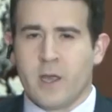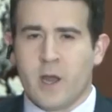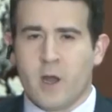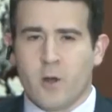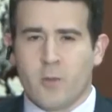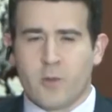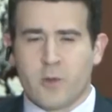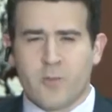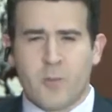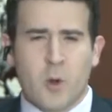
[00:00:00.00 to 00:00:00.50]

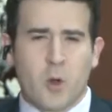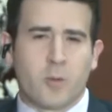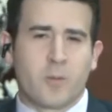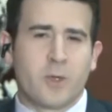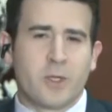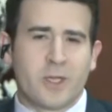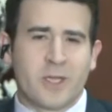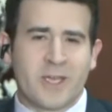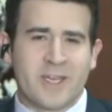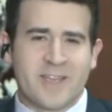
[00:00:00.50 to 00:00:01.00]
Harrisburg
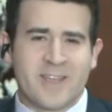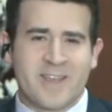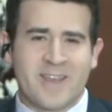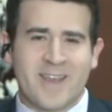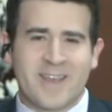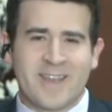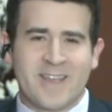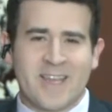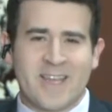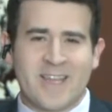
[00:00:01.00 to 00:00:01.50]
police
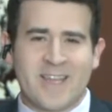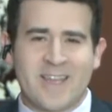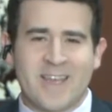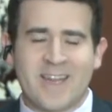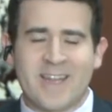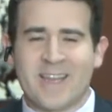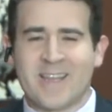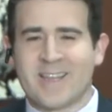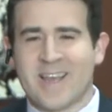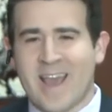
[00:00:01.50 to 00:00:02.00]
say the
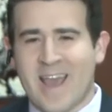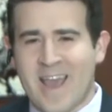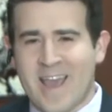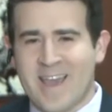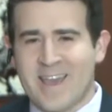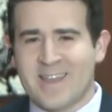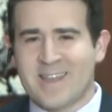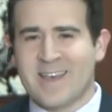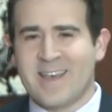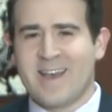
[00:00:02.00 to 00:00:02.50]
city's
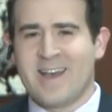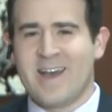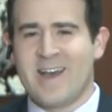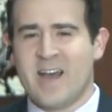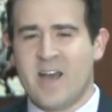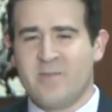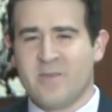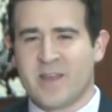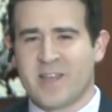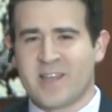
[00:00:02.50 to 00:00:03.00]
eighth
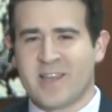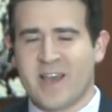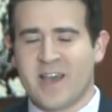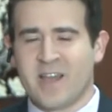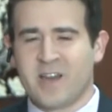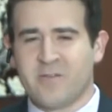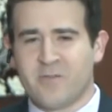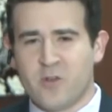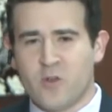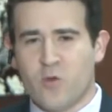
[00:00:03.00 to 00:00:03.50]

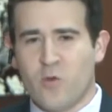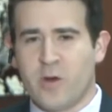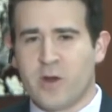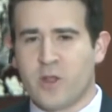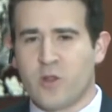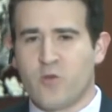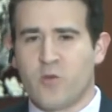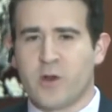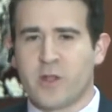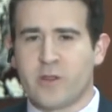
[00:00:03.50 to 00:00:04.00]
homicide of
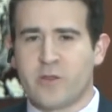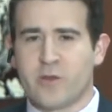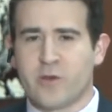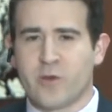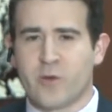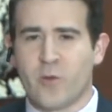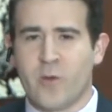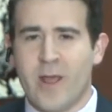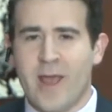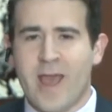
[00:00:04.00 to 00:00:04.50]

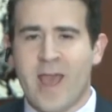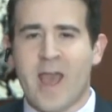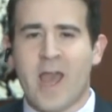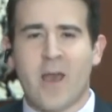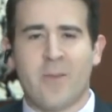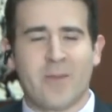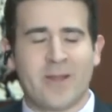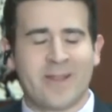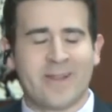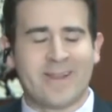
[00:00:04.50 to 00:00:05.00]
2022
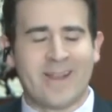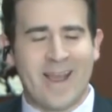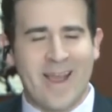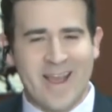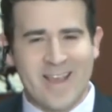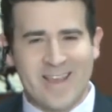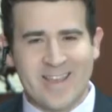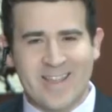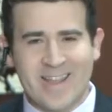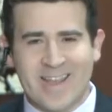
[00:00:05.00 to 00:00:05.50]
happened
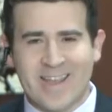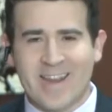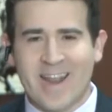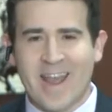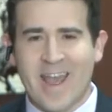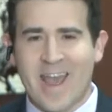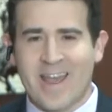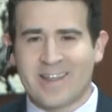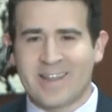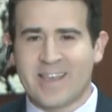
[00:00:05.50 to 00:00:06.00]
last night
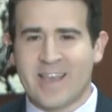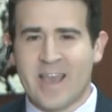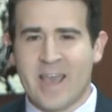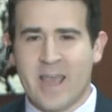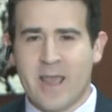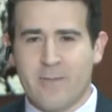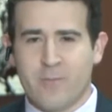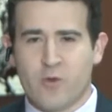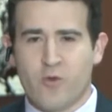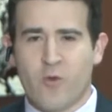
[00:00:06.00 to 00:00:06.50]
at the
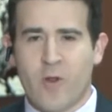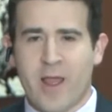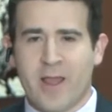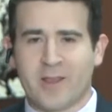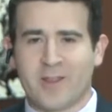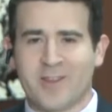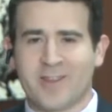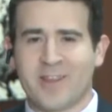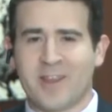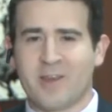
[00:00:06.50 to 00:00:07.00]
Amtrak
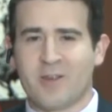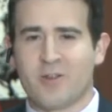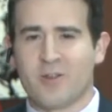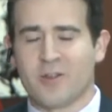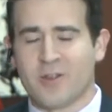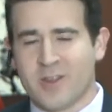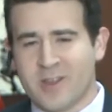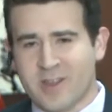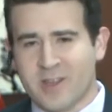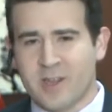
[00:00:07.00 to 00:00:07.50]

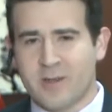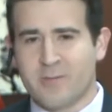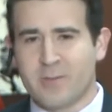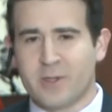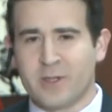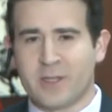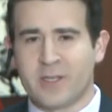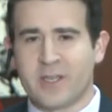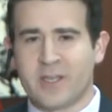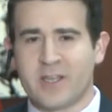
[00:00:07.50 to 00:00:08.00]
station. City
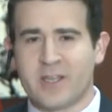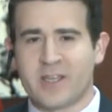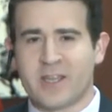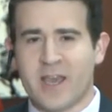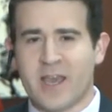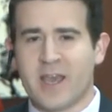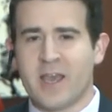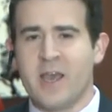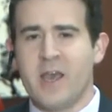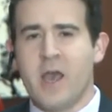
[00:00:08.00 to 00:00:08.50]
police
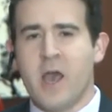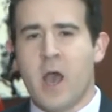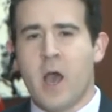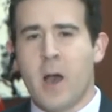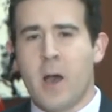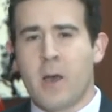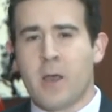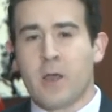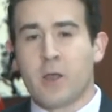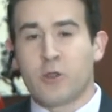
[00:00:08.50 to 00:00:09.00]
say
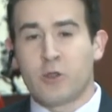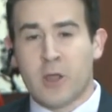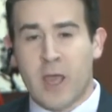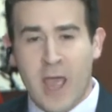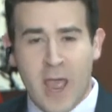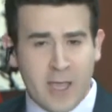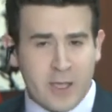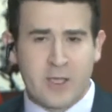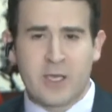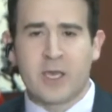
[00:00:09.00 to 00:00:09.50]
a
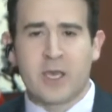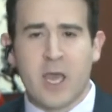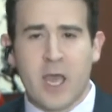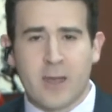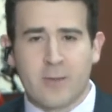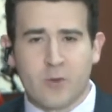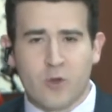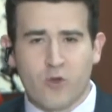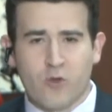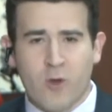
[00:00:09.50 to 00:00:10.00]

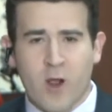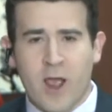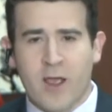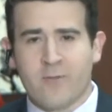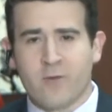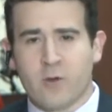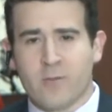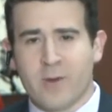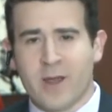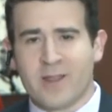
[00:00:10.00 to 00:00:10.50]
taxicab
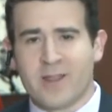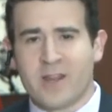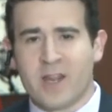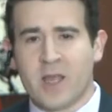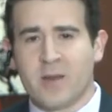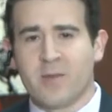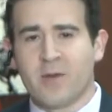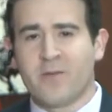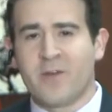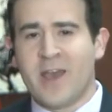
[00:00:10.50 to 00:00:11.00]
driver by the
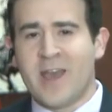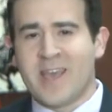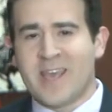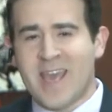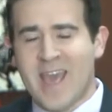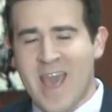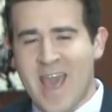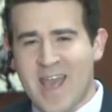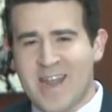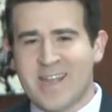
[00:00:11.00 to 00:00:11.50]
name of
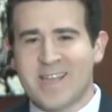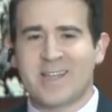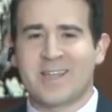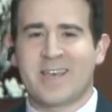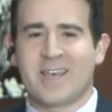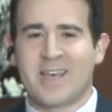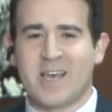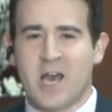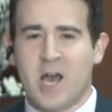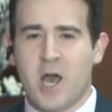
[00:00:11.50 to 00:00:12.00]
Kenneth
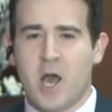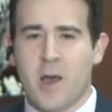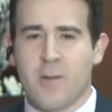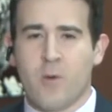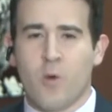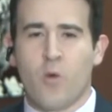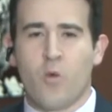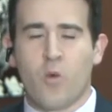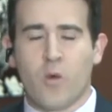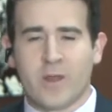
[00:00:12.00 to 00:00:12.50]

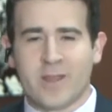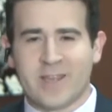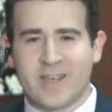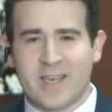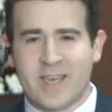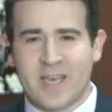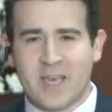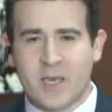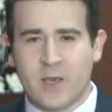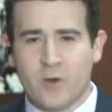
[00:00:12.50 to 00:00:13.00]
Cobb was
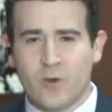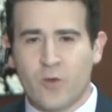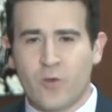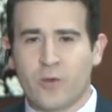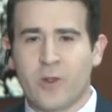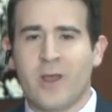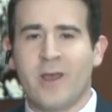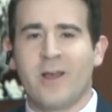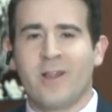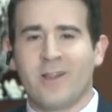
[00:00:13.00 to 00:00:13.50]

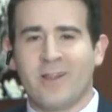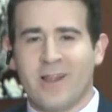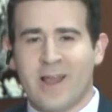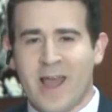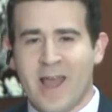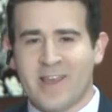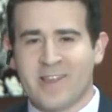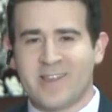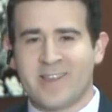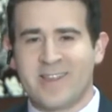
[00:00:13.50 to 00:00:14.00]
killed
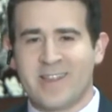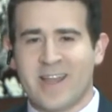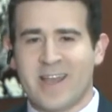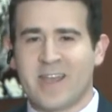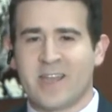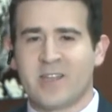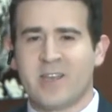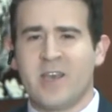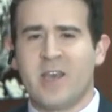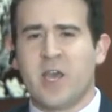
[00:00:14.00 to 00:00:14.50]
last
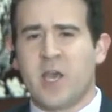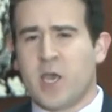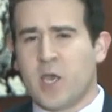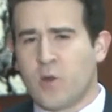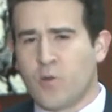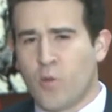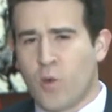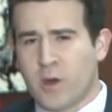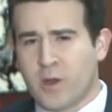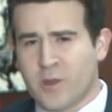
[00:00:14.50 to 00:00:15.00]
night
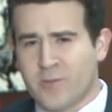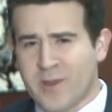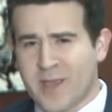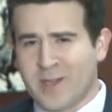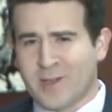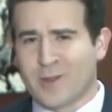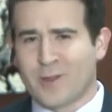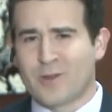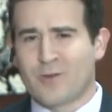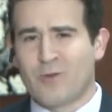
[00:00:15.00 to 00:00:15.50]
in what is
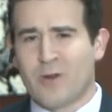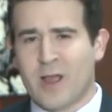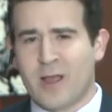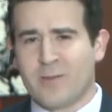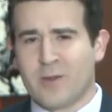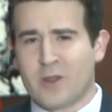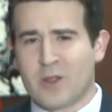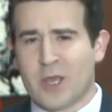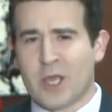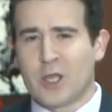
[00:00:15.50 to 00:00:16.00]
being
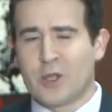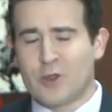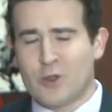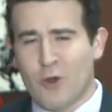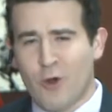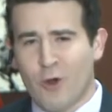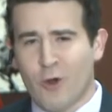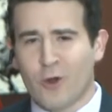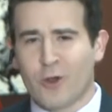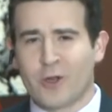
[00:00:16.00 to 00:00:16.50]
described as a
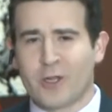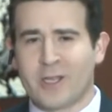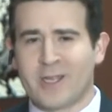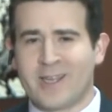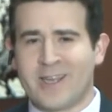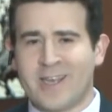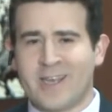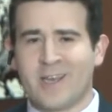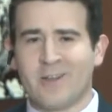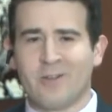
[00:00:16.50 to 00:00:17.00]
targeted
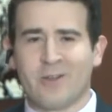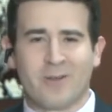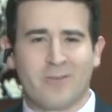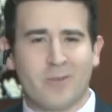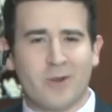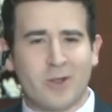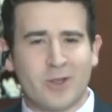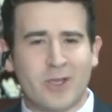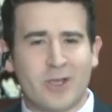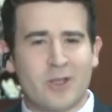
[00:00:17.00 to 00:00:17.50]
killing.
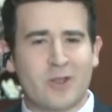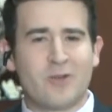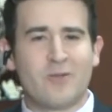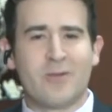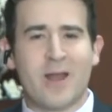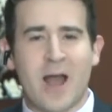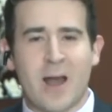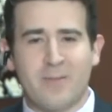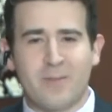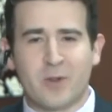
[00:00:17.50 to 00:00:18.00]
Police do
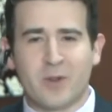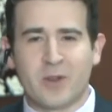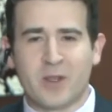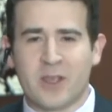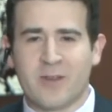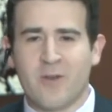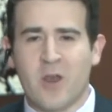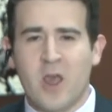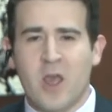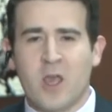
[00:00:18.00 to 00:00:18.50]
not
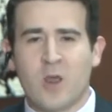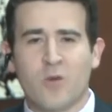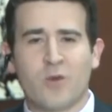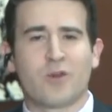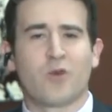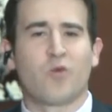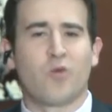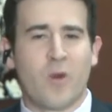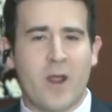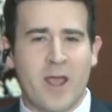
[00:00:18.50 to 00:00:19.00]
believe it
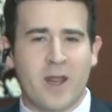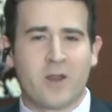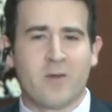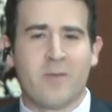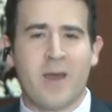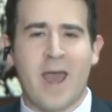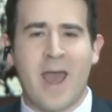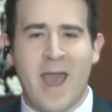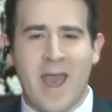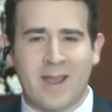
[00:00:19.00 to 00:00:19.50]
was a
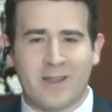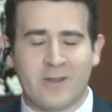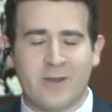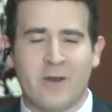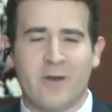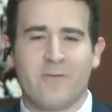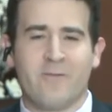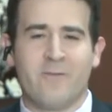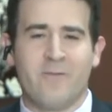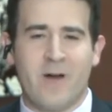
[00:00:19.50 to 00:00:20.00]
random act
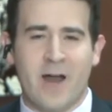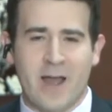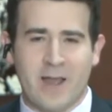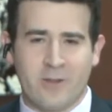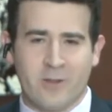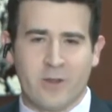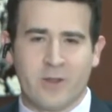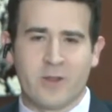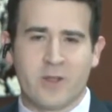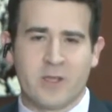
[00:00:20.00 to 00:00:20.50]
of
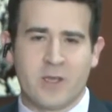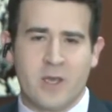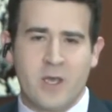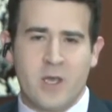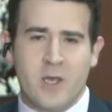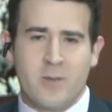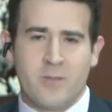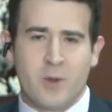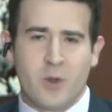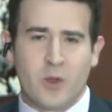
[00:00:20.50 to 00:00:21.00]
violence.
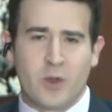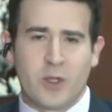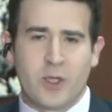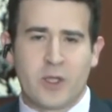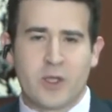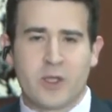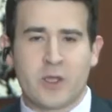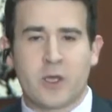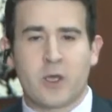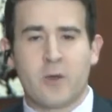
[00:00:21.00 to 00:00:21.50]

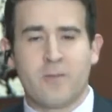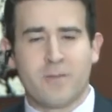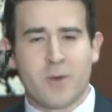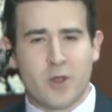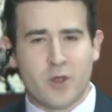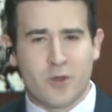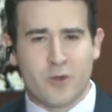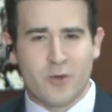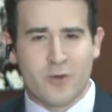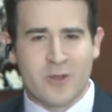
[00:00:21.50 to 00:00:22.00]
Police
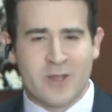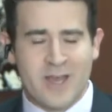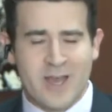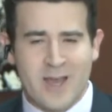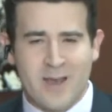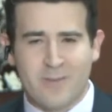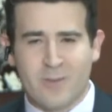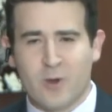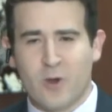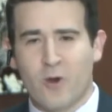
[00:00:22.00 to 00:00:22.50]
Commissioner
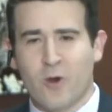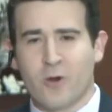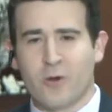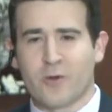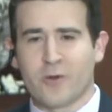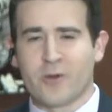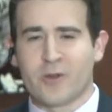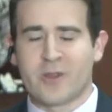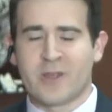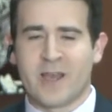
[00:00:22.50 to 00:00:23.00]
Tom
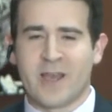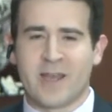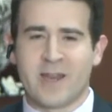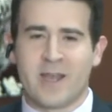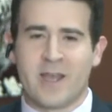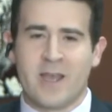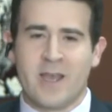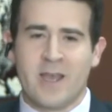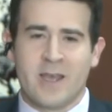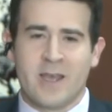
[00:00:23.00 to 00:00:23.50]
Carter
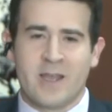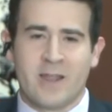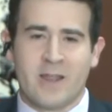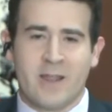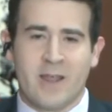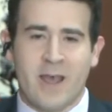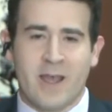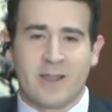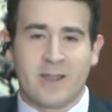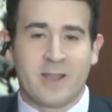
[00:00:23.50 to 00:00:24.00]
said
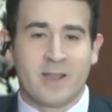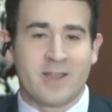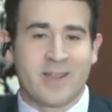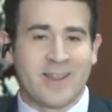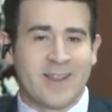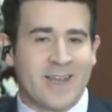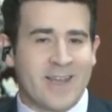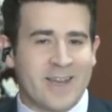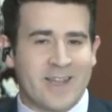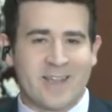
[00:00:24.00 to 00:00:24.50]
that this
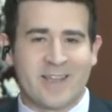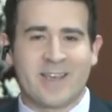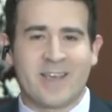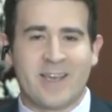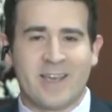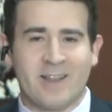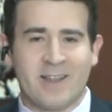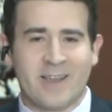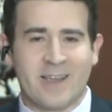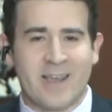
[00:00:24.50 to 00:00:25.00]
latest
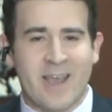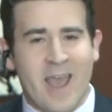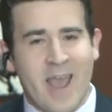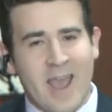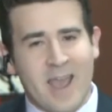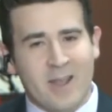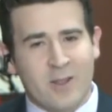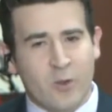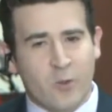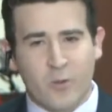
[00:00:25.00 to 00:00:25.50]
killing
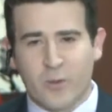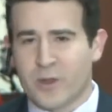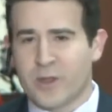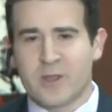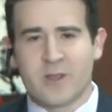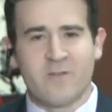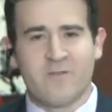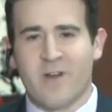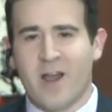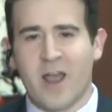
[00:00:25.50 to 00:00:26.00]
and the
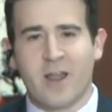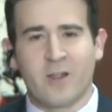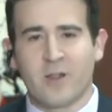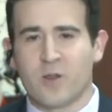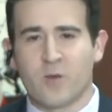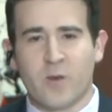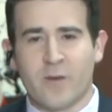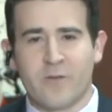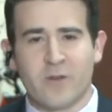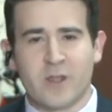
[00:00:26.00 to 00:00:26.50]
recent
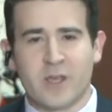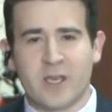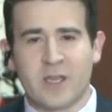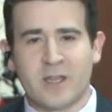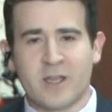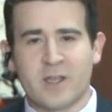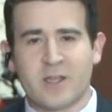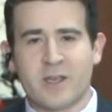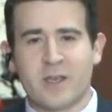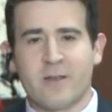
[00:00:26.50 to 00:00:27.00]
violence we've seen
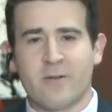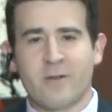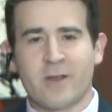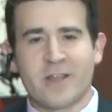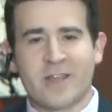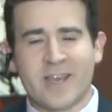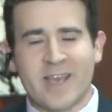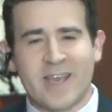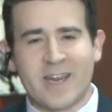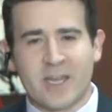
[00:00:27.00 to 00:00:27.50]
this year
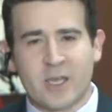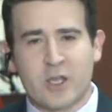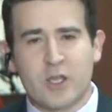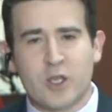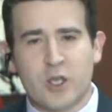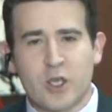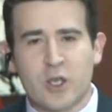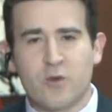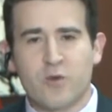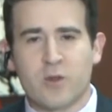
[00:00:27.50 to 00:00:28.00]
is
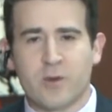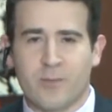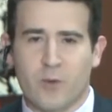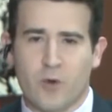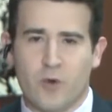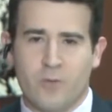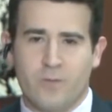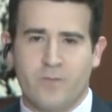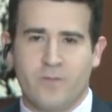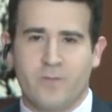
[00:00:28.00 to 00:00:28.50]
inexcusable